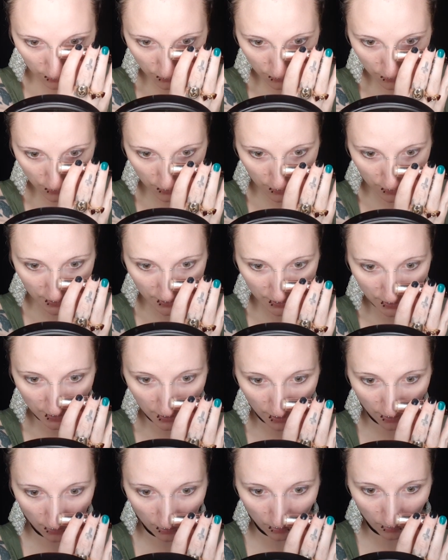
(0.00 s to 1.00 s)
just to
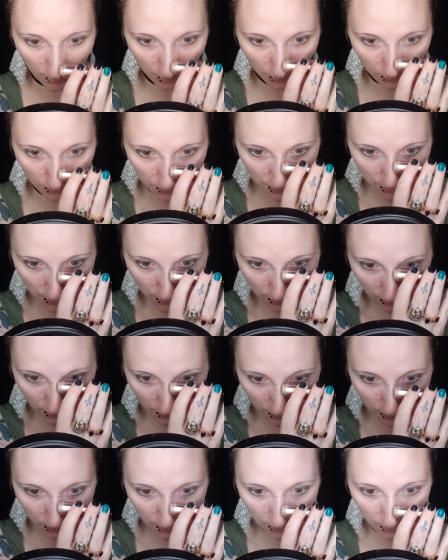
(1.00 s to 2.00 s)
narrow out
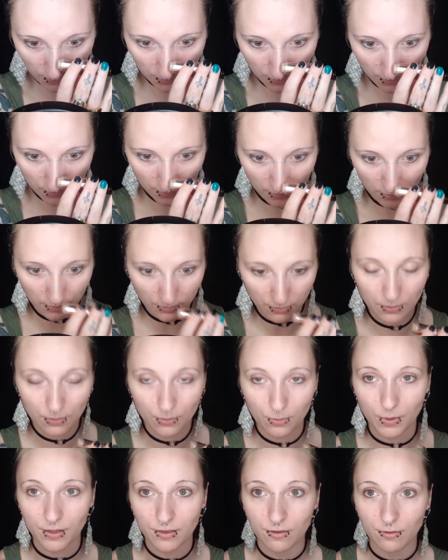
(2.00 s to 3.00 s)
the
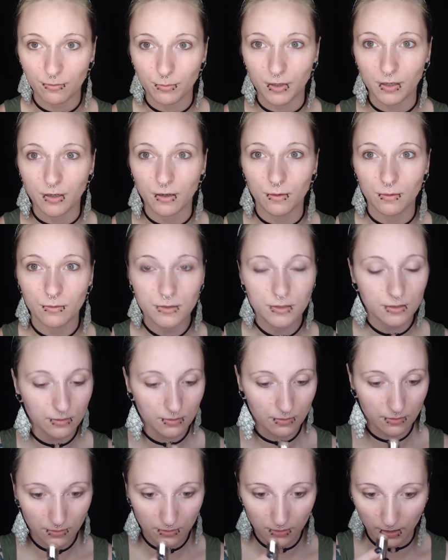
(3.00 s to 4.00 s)
width of my nose.
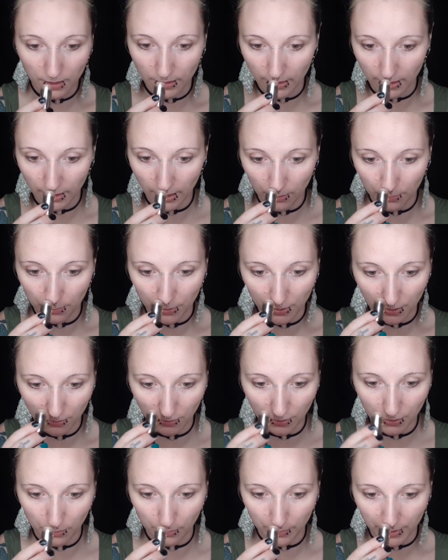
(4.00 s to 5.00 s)
And then I'll put a
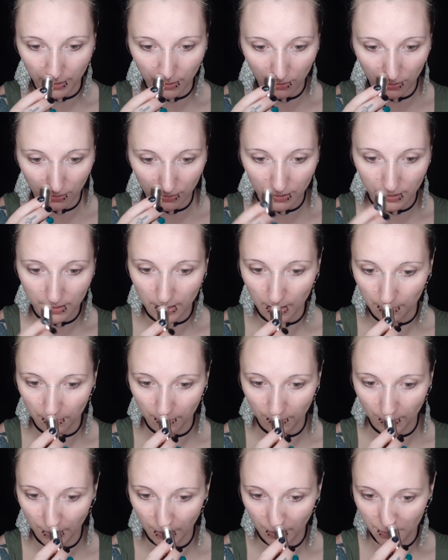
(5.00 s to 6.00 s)
little bit on the tip
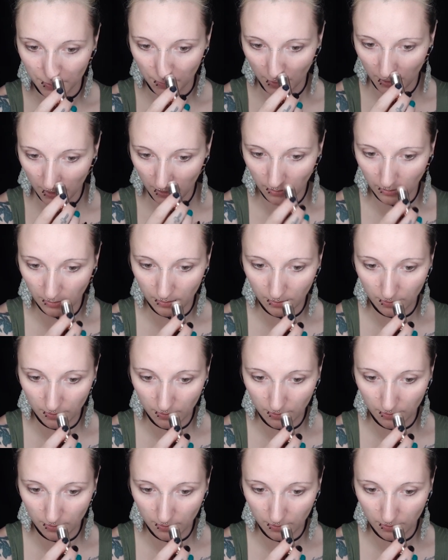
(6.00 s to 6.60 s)
of it as well.